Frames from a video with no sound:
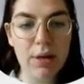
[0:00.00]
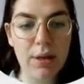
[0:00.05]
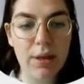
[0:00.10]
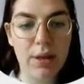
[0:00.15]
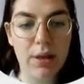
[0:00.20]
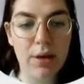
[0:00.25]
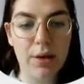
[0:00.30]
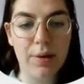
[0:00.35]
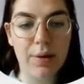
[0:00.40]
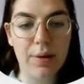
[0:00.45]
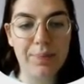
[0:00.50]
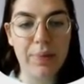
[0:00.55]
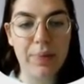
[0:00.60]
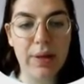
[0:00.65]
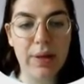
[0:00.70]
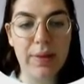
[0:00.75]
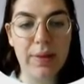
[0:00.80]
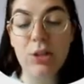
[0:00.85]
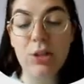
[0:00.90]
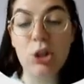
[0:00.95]
the
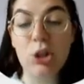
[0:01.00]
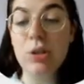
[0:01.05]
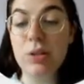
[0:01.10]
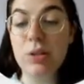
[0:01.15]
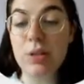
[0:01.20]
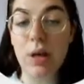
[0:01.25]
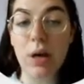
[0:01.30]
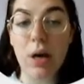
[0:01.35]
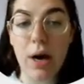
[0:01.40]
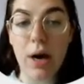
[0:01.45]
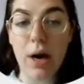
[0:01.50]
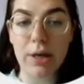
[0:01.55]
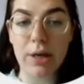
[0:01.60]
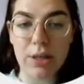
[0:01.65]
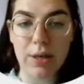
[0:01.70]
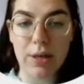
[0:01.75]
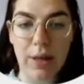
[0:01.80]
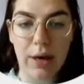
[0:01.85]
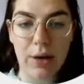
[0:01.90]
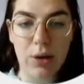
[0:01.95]
and then choose the
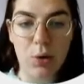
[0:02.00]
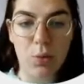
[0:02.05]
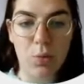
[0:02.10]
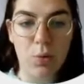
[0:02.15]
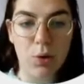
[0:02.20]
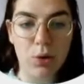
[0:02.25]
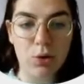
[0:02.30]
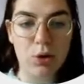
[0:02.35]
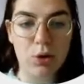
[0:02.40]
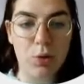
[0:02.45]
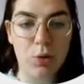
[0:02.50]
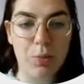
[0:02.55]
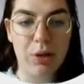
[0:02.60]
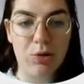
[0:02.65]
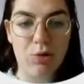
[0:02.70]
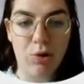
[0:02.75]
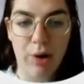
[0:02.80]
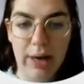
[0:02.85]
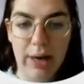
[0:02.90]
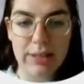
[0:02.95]
character that you want to be
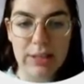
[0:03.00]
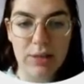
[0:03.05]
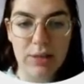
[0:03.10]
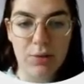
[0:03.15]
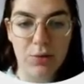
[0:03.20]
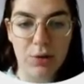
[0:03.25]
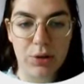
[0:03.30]
interacting.